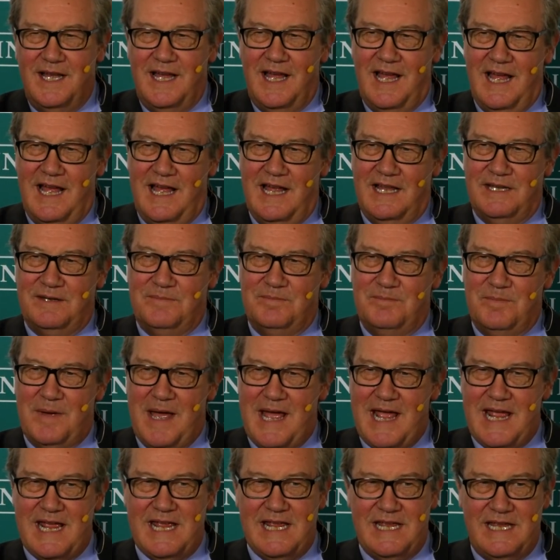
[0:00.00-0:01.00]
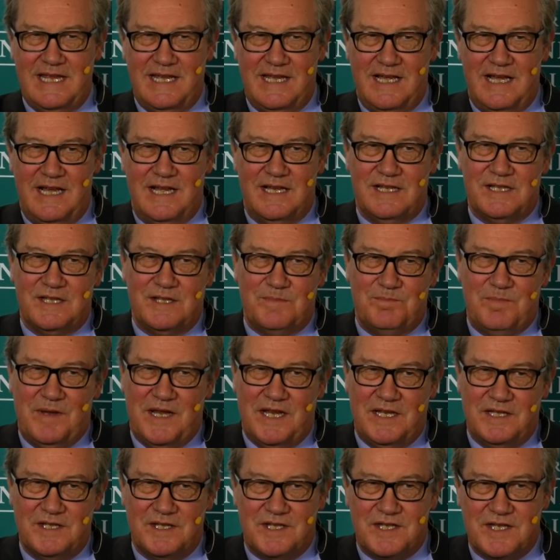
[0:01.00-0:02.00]
And May has
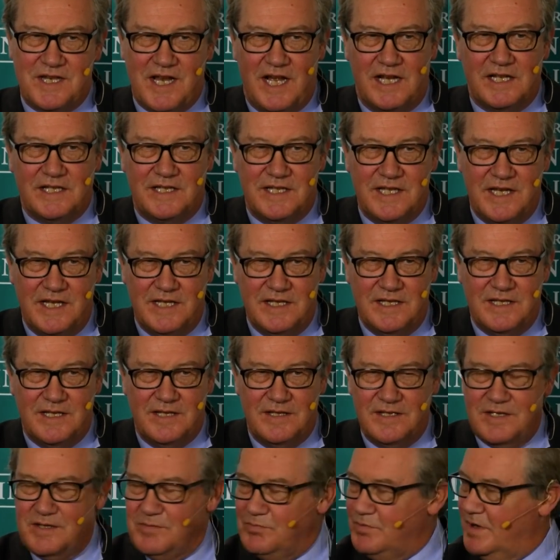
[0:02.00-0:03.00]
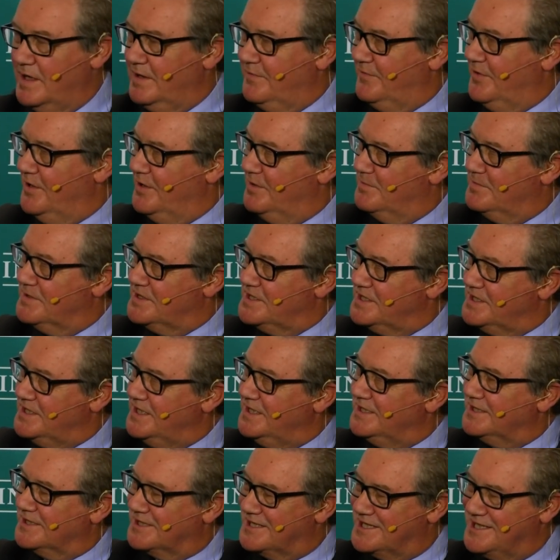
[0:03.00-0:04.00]
been sucked into, it's one of her
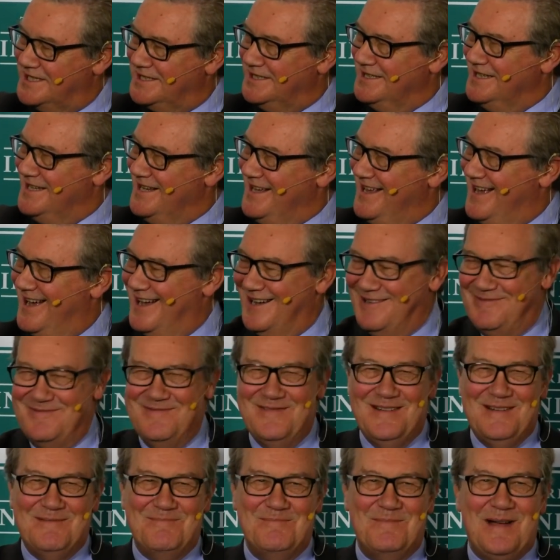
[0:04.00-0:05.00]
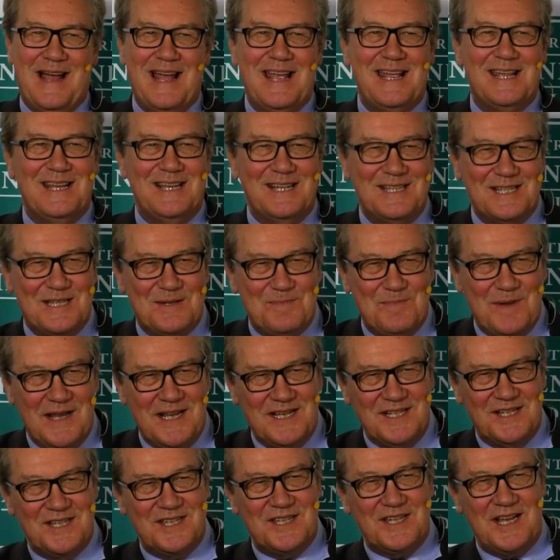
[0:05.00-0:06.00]
mistakes. May has
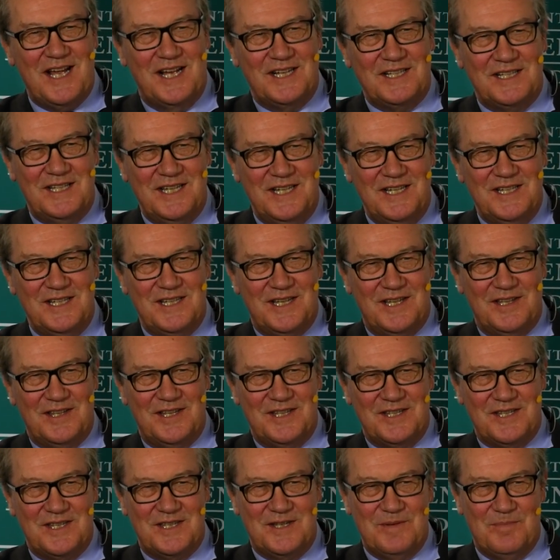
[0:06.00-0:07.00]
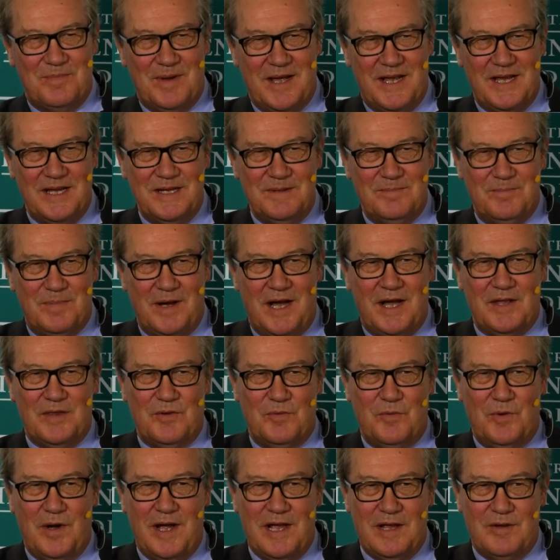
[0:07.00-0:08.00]
been sucked into this debate, by
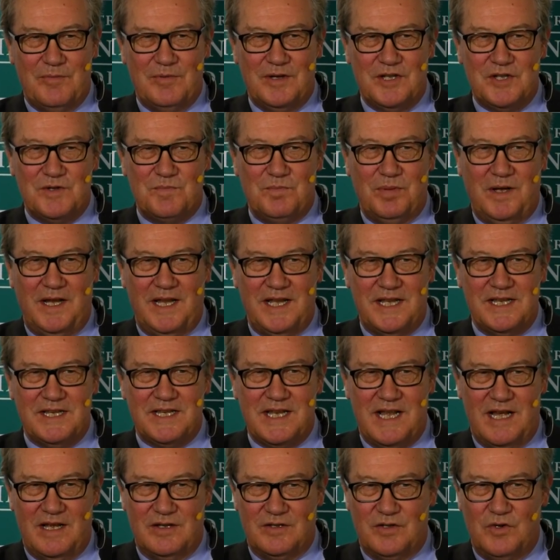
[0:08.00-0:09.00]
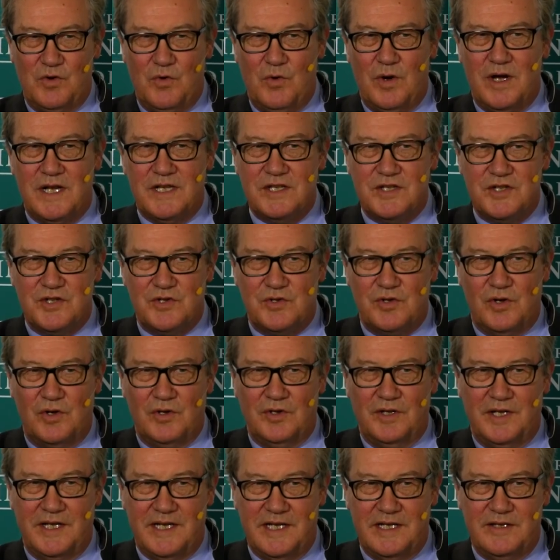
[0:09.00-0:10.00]
the way, which plays out quite
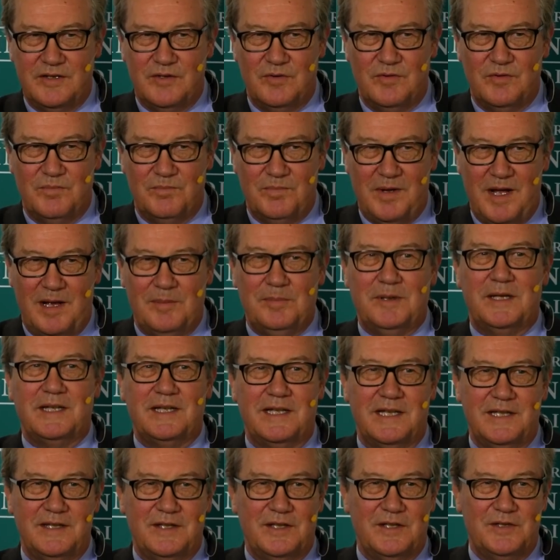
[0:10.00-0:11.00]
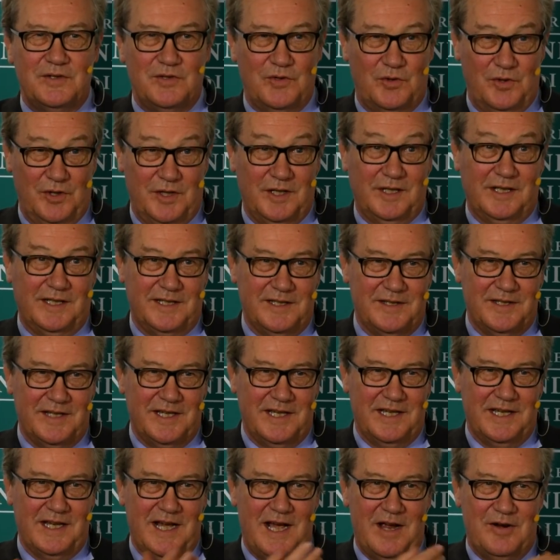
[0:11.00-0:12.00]
strongly in the Republic, in the Doyle, in
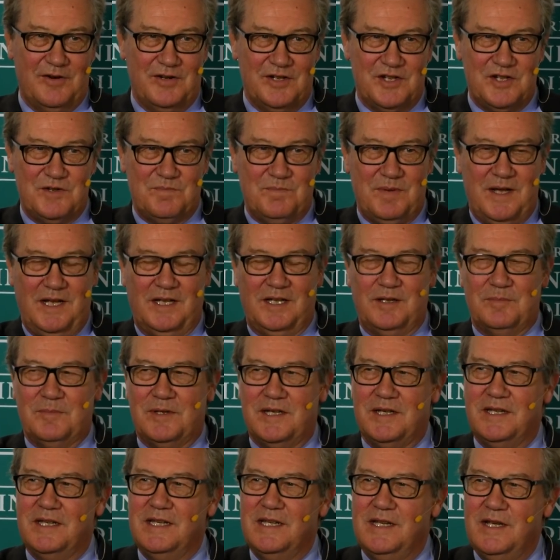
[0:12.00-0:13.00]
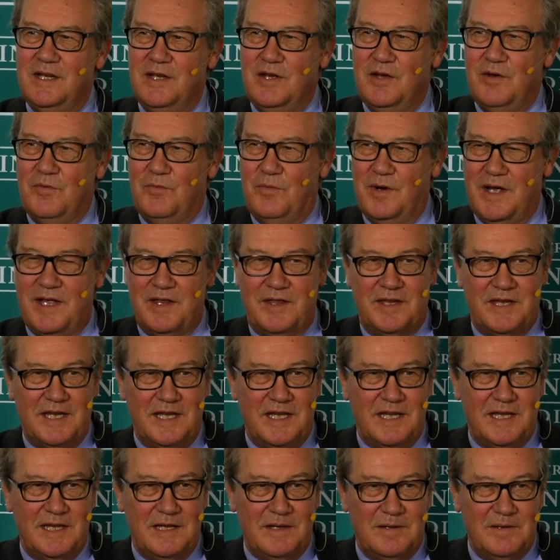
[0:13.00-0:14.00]
the Irish Parliament, where
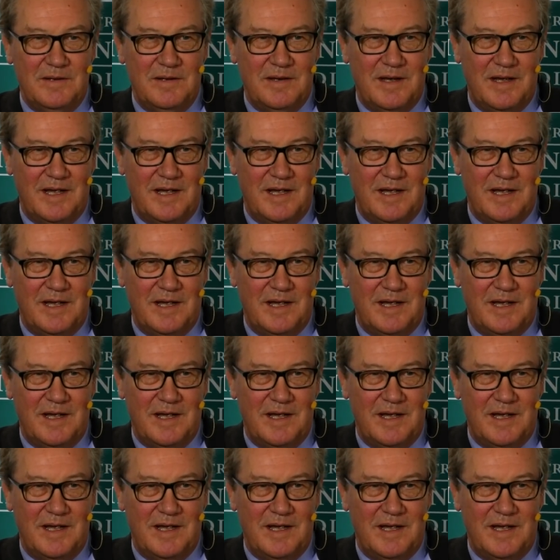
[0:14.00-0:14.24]
the